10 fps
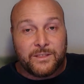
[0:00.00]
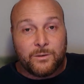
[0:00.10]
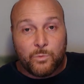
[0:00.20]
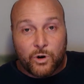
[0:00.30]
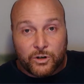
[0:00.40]
The
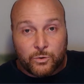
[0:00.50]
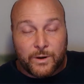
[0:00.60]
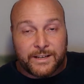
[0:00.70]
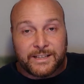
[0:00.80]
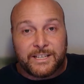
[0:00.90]
more
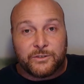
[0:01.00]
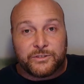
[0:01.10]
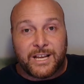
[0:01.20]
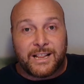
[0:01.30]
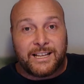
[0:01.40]
quickly you
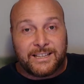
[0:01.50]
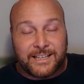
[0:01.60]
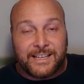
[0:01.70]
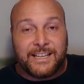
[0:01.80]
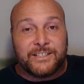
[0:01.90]
sell it, the
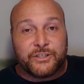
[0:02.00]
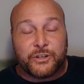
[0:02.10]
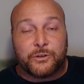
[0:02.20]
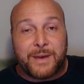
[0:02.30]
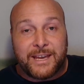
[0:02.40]
easier
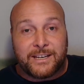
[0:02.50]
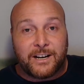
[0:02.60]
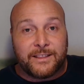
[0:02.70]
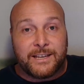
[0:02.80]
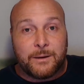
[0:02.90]
you make it
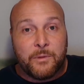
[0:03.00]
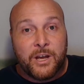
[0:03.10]
on them,